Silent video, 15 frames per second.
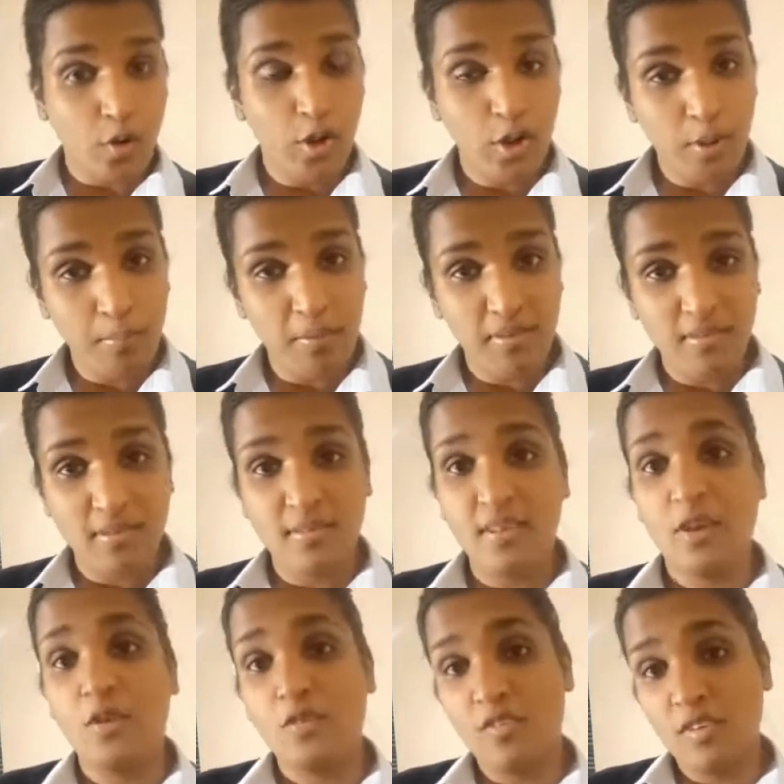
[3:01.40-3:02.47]
growing your
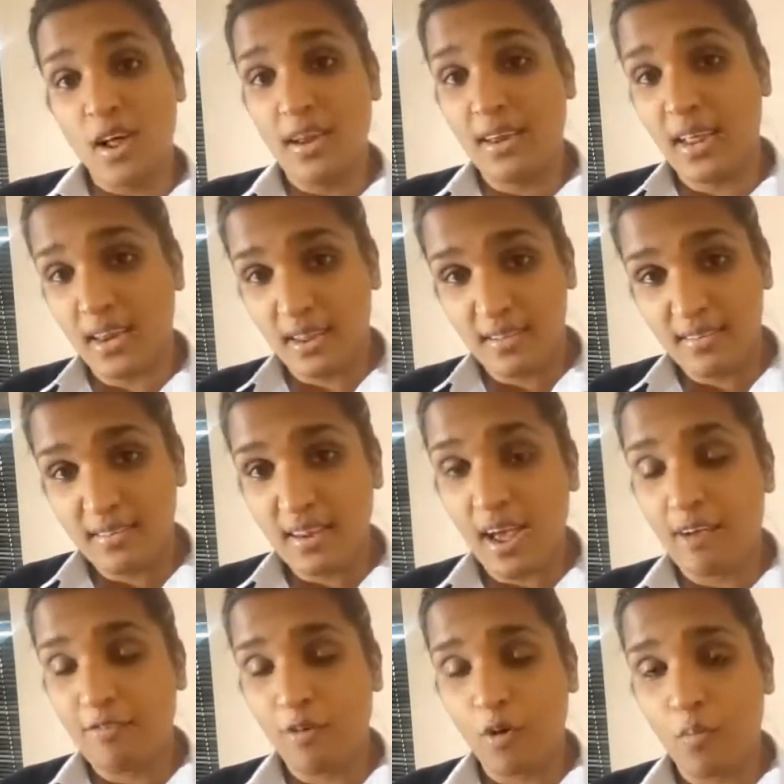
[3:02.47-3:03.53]
business and you start getting
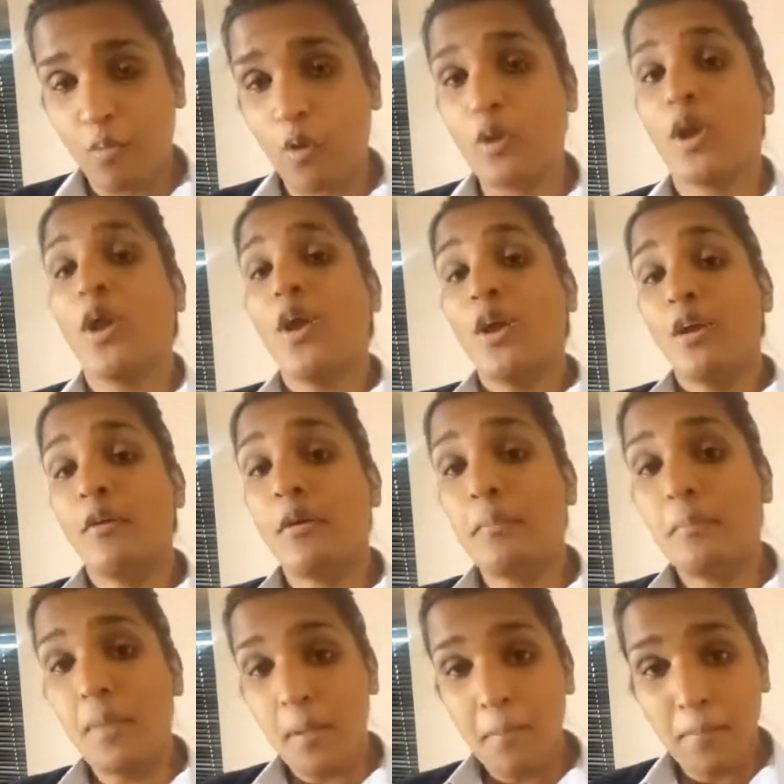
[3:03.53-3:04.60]
staff on board,
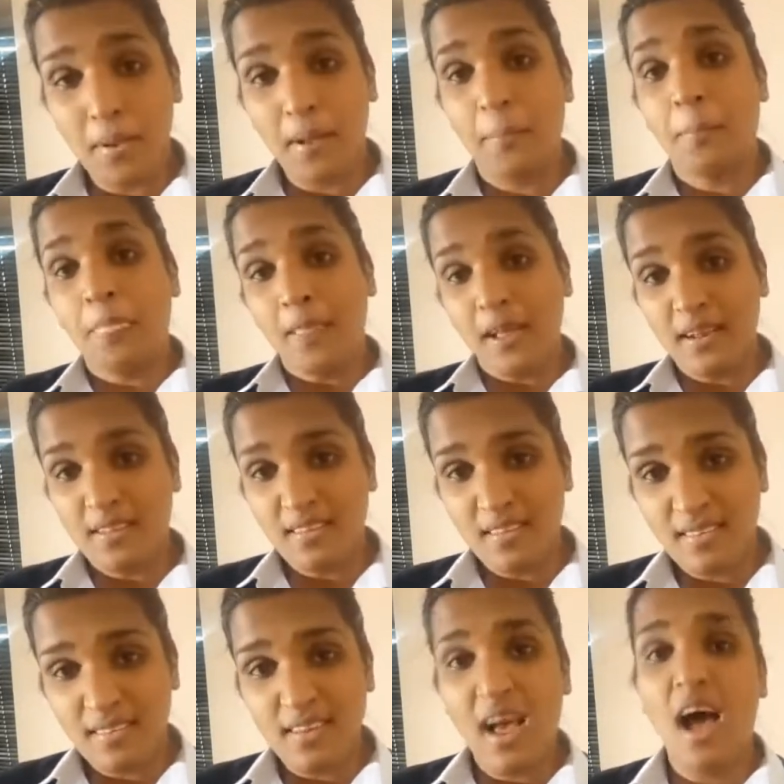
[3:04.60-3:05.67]
remember, it's
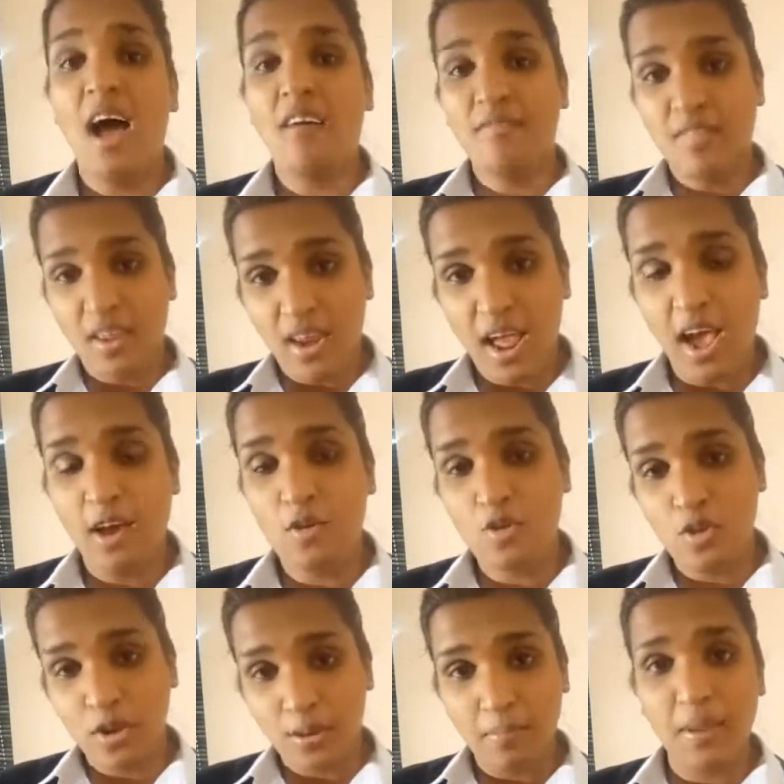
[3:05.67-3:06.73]
the staff that
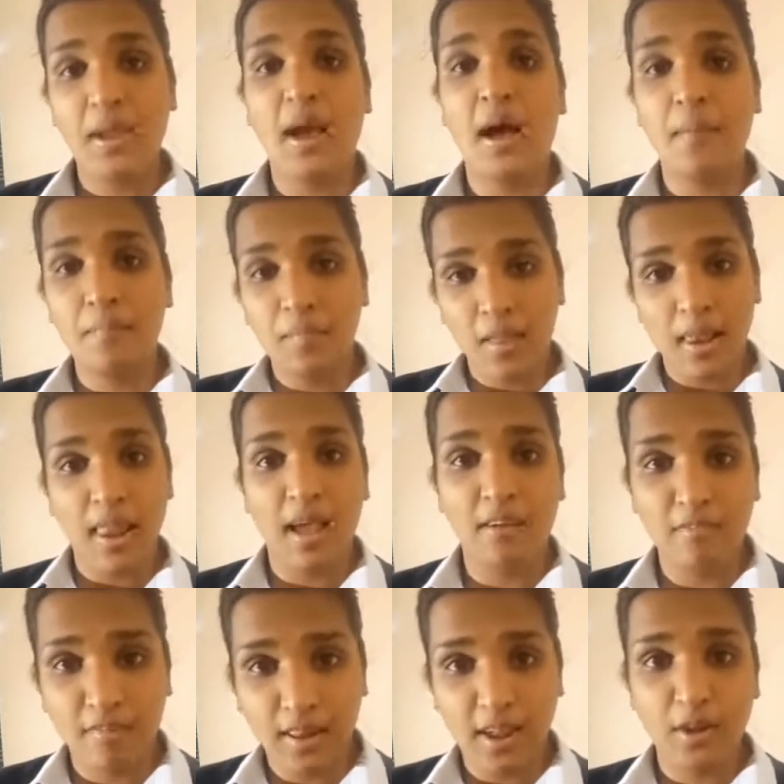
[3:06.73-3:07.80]
actually become the
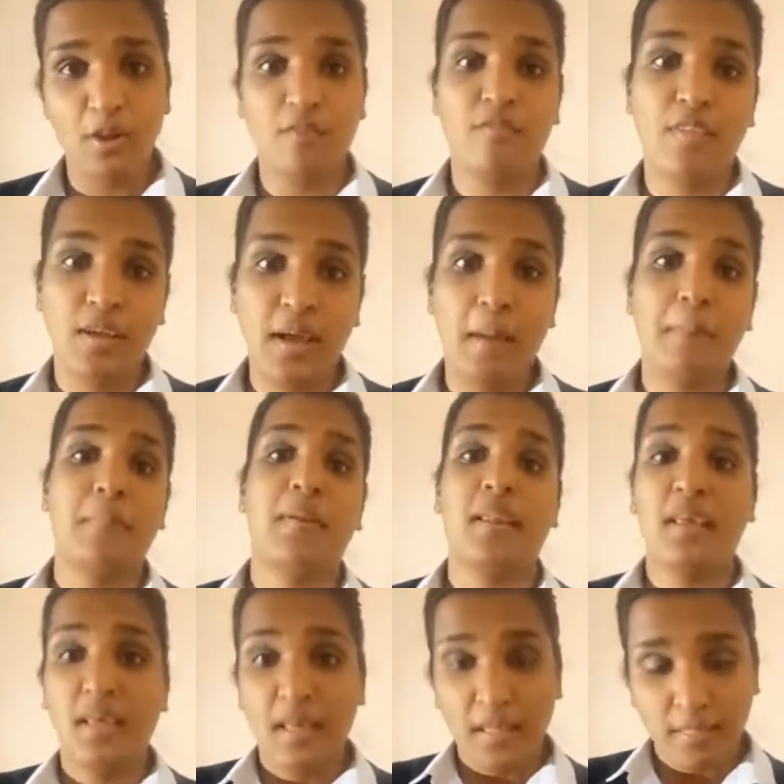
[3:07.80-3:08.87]
lifeline of the
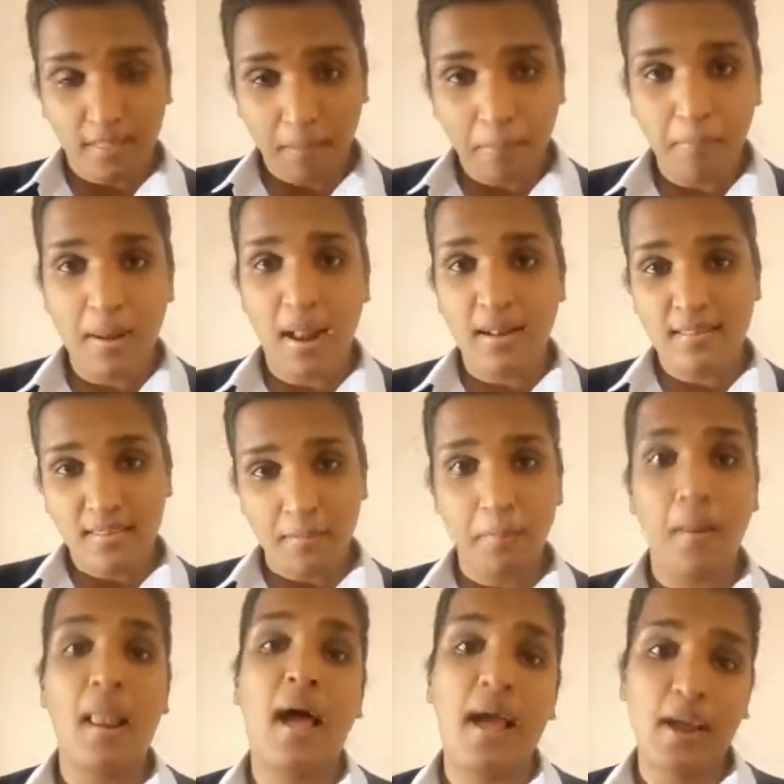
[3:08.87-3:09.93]
company, the blood
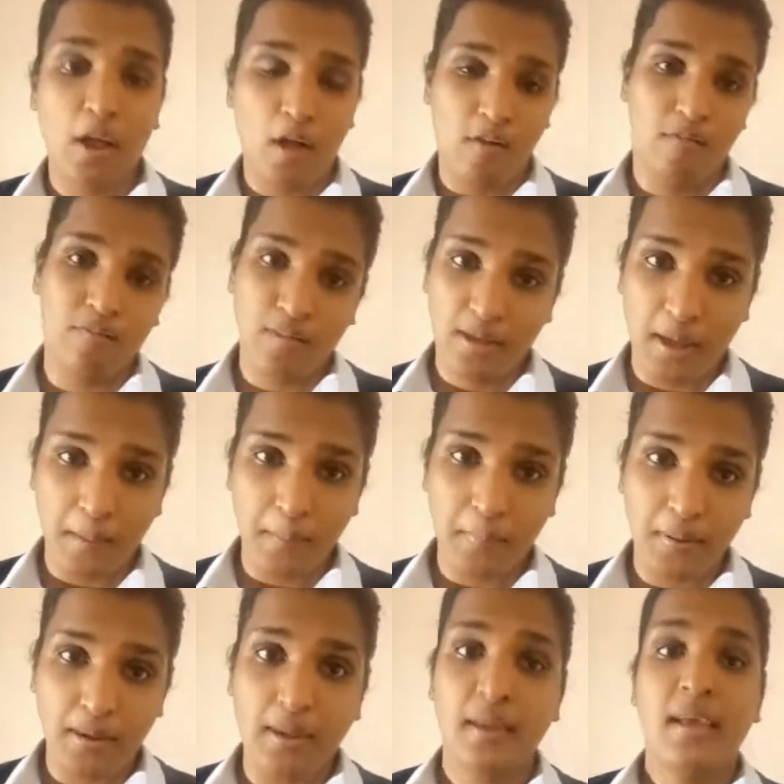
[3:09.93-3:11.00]
supply of the
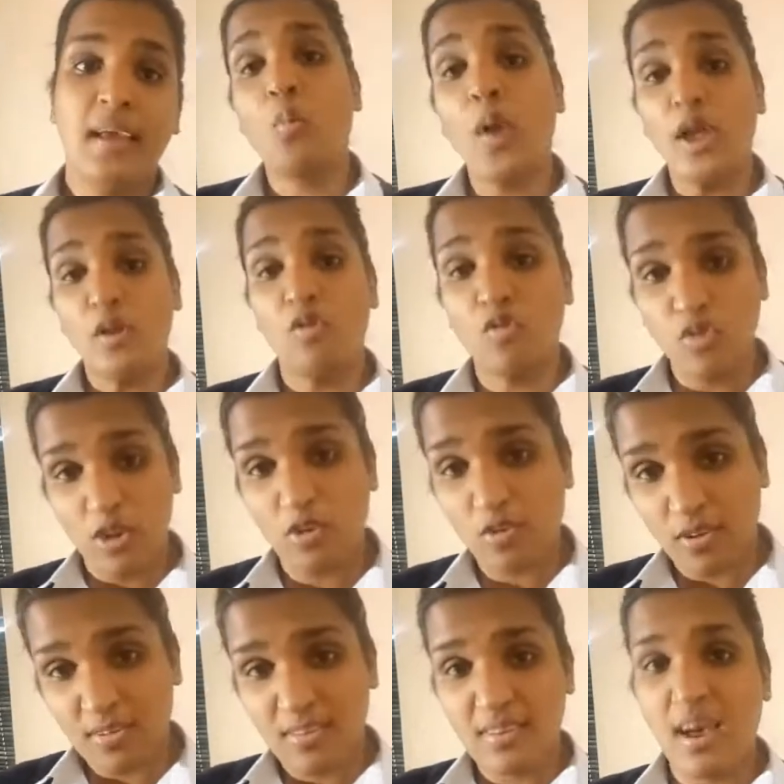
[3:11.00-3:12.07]
company. Remember, the way you treat
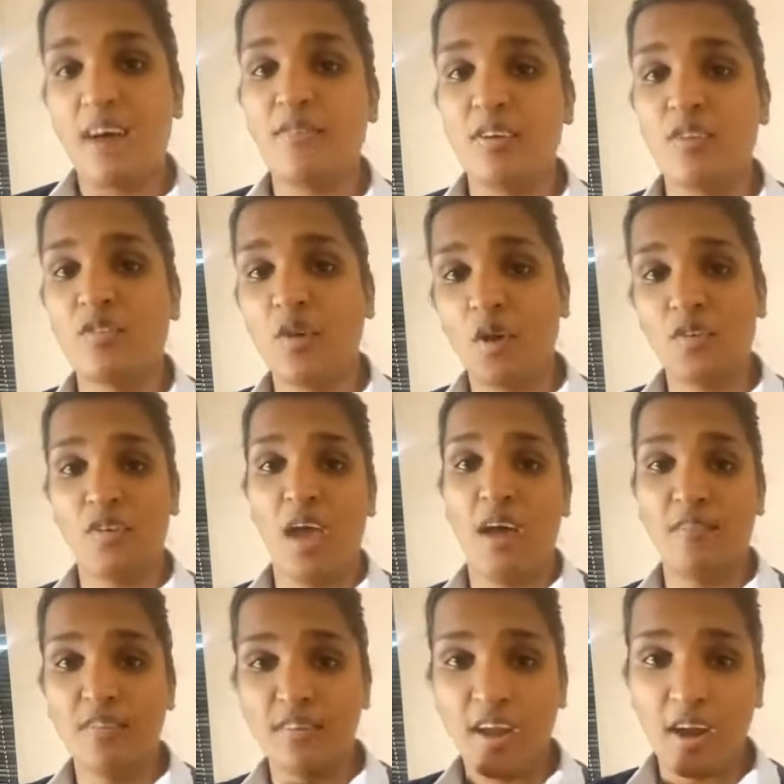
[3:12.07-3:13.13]
your staff is going to
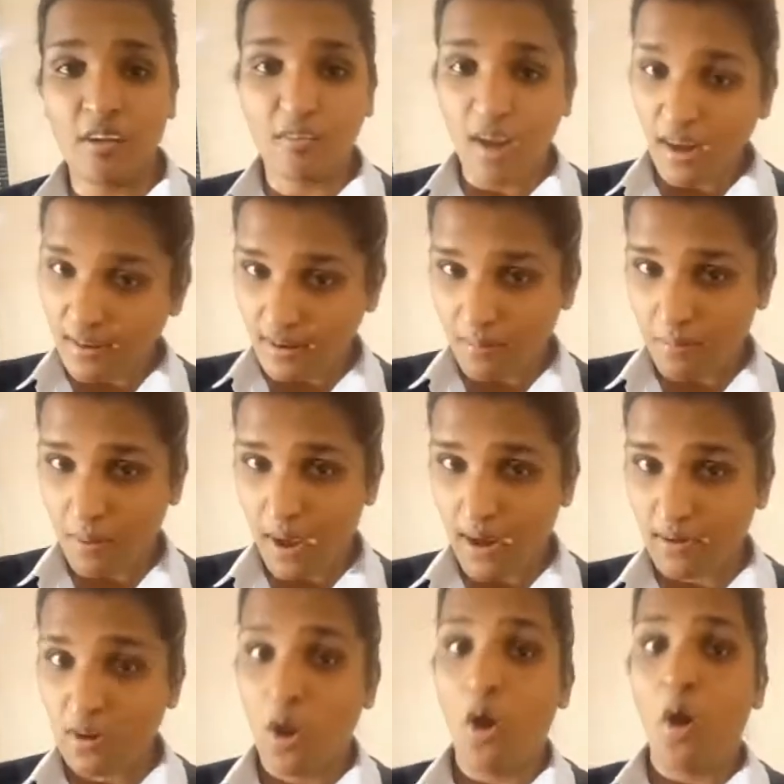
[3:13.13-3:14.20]
have a direct
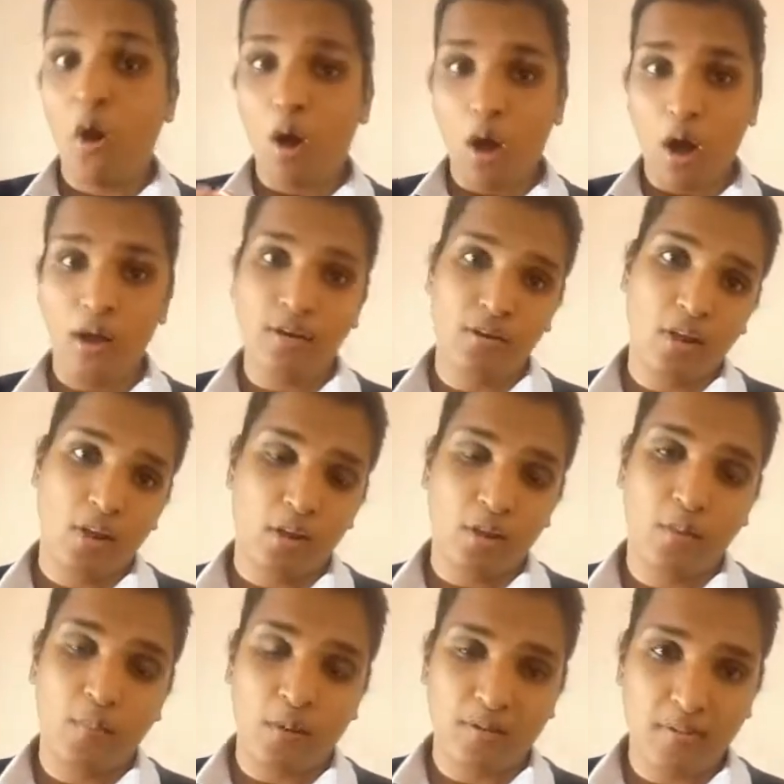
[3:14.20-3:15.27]
impact on
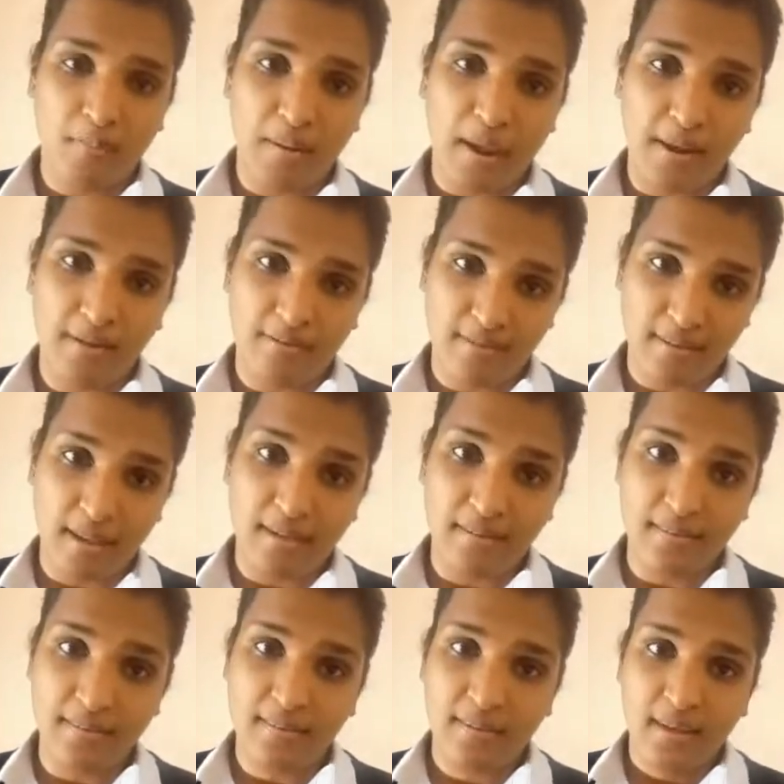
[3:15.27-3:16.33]
your bottom line
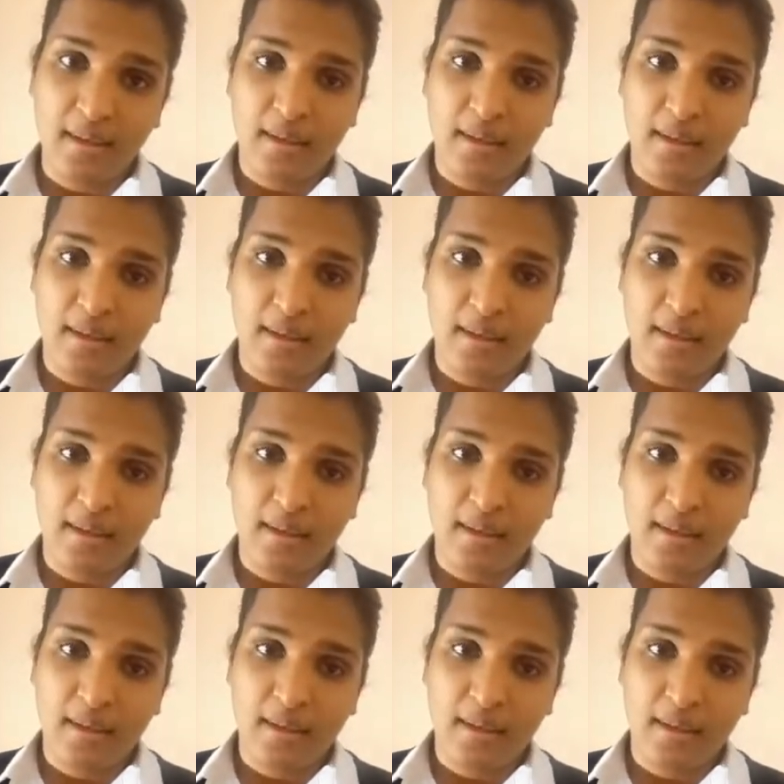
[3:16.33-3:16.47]
results.